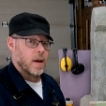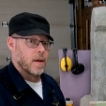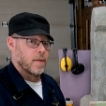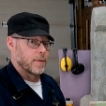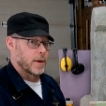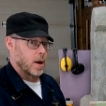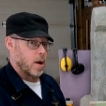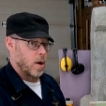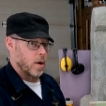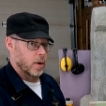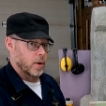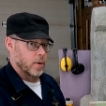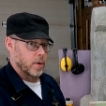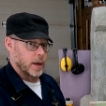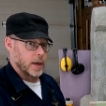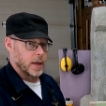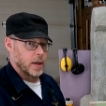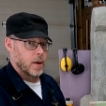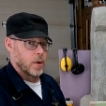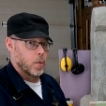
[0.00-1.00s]
of
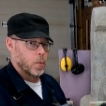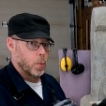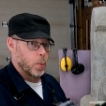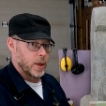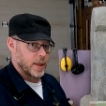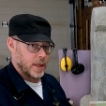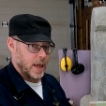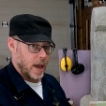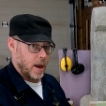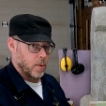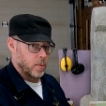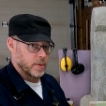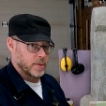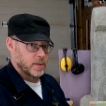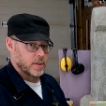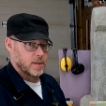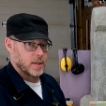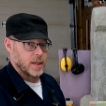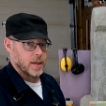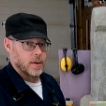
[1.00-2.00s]
concrete without
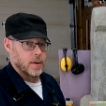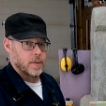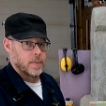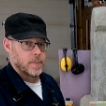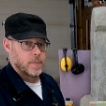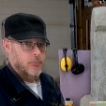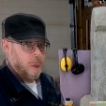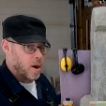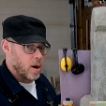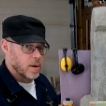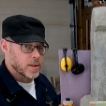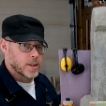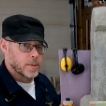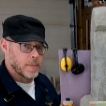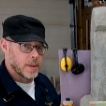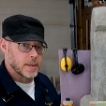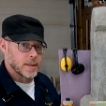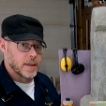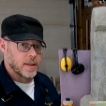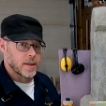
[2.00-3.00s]
steel.
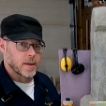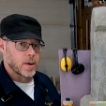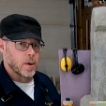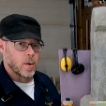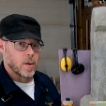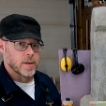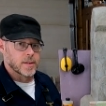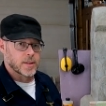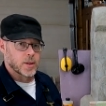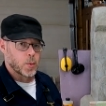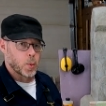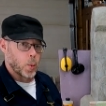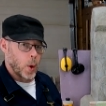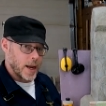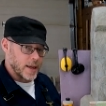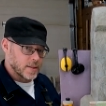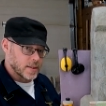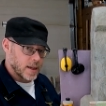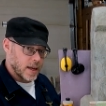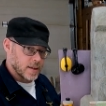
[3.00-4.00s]
Ultimately, the goal is to
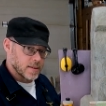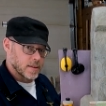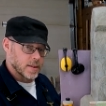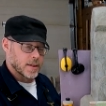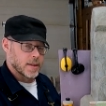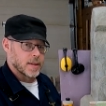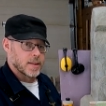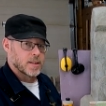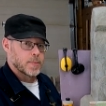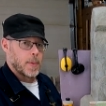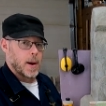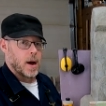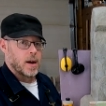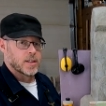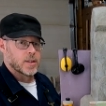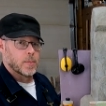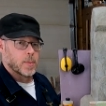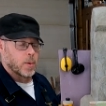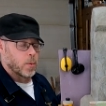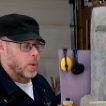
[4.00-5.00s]
waste as little as
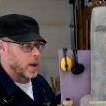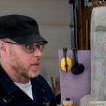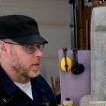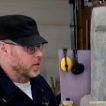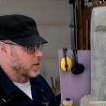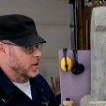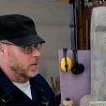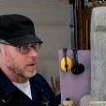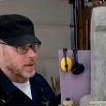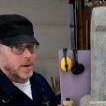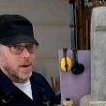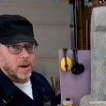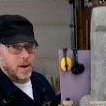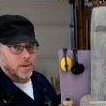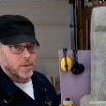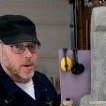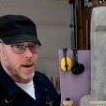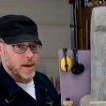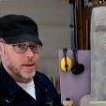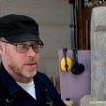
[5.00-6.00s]
possible, whether you're a
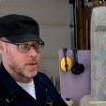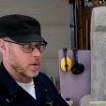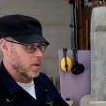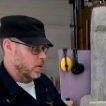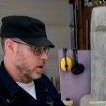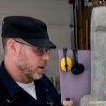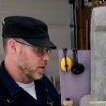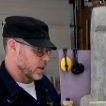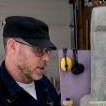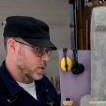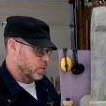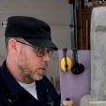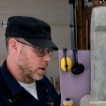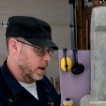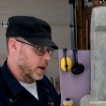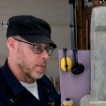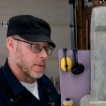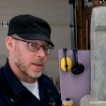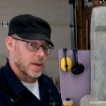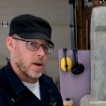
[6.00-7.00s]
contractor or you're just
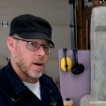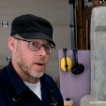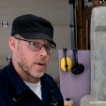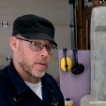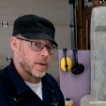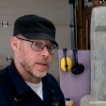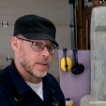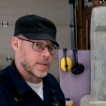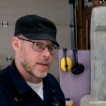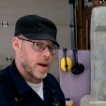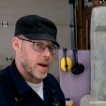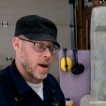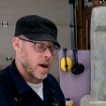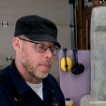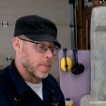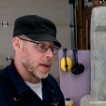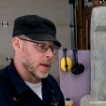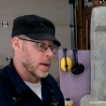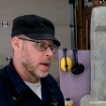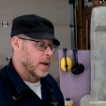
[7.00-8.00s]
working with concrete as a
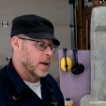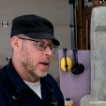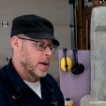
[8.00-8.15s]
hobby.